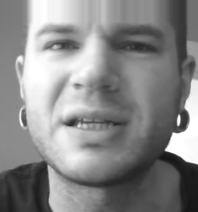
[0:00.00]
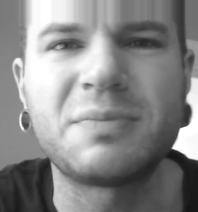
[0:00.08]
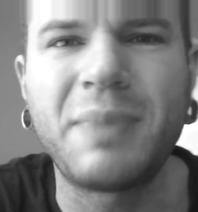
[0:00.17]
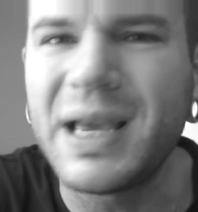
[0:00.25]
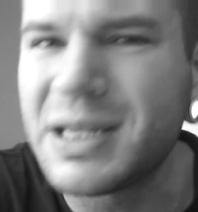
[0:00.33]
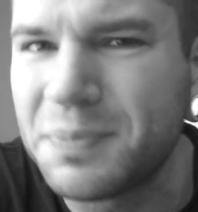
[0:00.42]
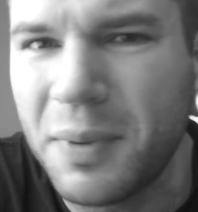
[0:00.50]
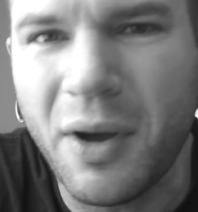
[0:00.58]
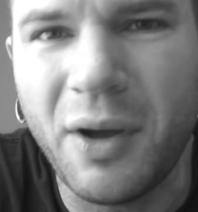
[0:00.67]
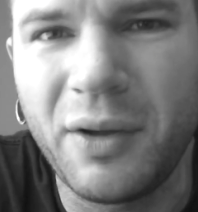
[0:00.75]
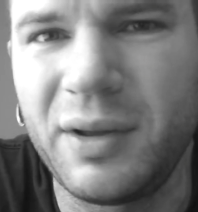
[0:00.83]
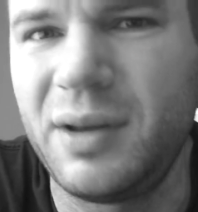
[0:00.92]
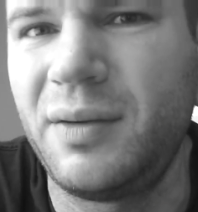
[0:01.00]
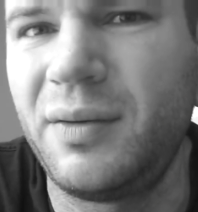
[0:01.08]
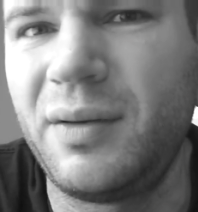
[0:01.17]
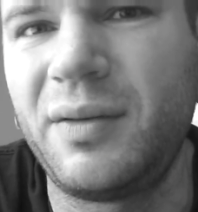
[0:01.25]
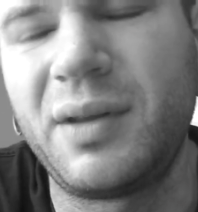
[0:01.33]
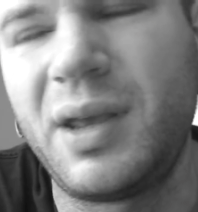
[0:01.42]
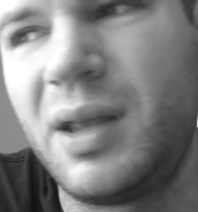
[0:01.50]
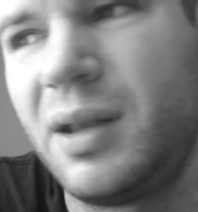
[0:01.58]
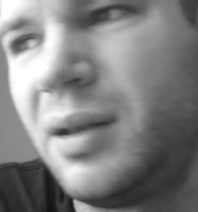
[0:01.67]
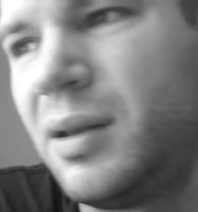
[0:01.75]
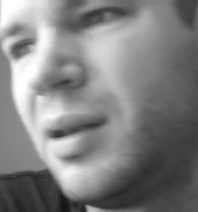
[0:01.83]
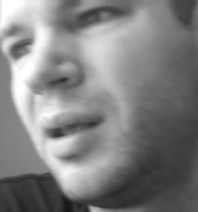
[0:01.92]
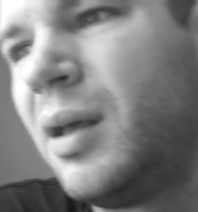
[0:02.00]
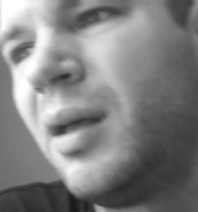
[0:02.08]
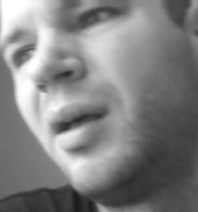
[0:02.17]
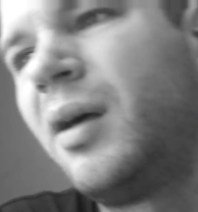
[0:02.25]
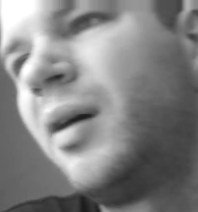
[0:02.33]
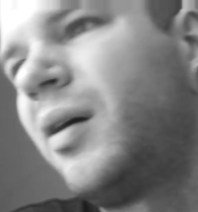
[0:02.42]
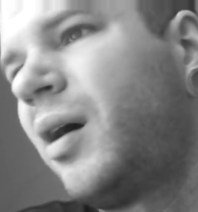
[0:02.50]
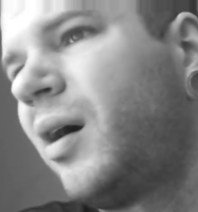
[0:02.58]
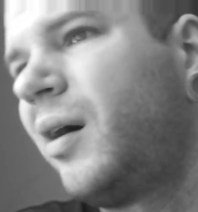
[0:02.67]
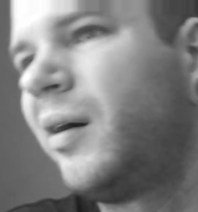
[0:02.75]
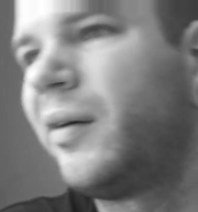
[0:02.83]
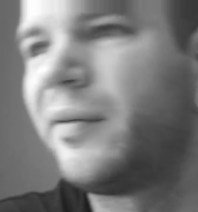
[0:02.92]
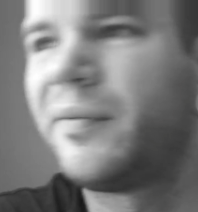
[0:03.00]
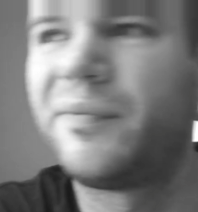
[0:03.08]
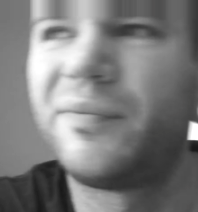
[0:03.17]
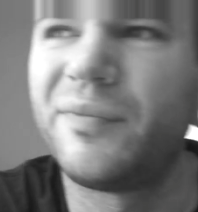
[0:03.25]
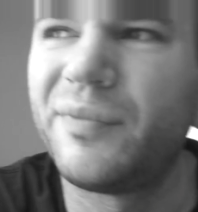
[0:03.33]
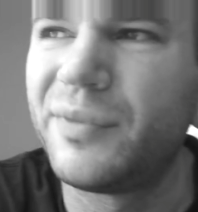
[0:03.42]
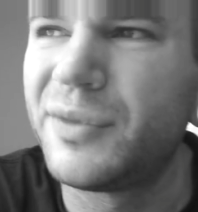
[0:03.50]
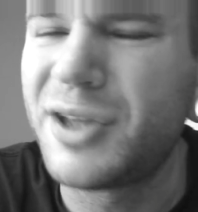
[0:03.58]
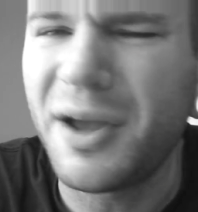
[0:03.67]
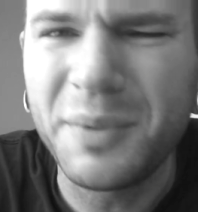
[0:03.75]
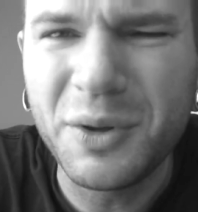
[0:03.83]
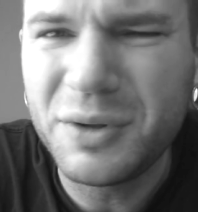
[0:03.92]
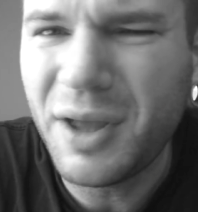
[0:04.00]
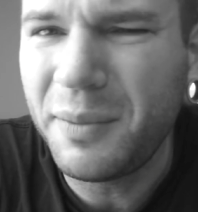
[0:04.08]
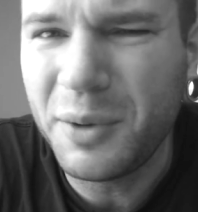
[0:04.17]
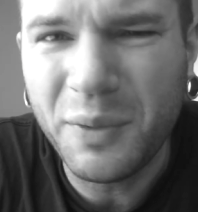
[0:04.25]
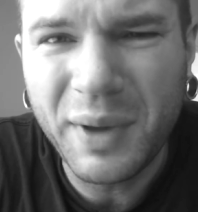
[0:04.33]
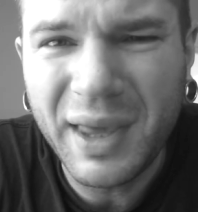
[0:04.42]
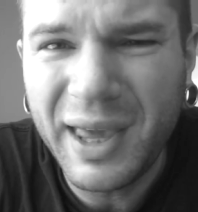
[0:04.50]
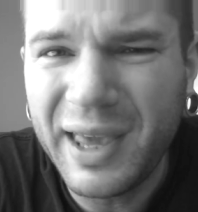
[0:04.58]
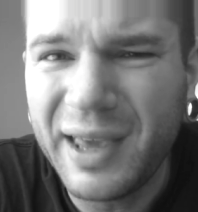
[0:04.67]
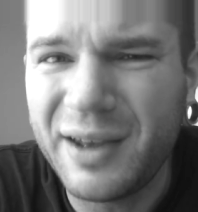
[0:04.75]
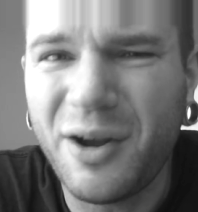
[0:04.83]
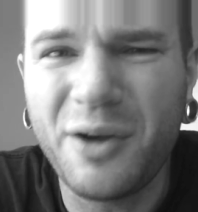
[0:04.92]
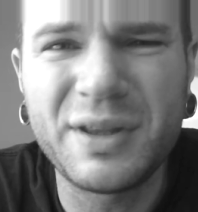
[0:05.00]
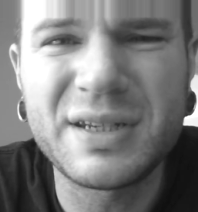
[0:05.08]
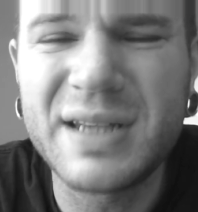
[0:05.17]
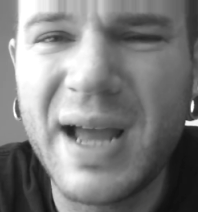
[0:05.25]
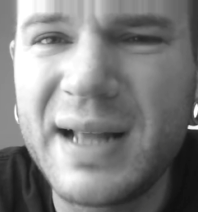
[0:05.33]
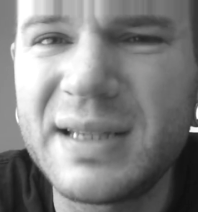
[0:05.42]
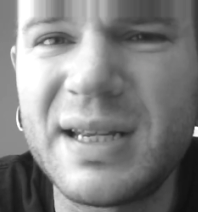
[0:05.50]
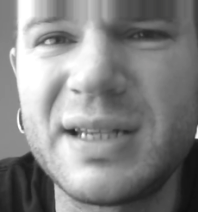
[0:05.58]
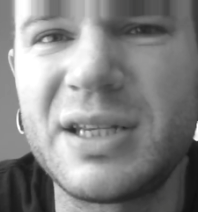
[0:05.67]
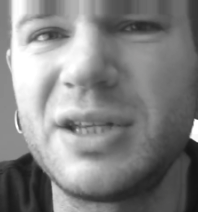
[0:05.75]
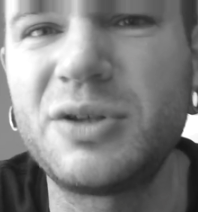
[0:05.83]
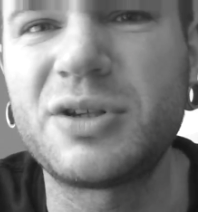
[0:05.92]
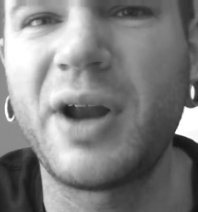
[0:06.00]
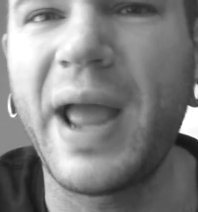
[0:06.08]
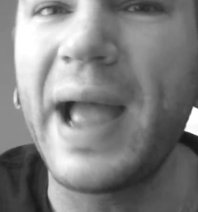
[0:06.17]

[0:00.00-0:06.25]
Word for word: as baseball and and uh, WWE and all this nonsense, and you start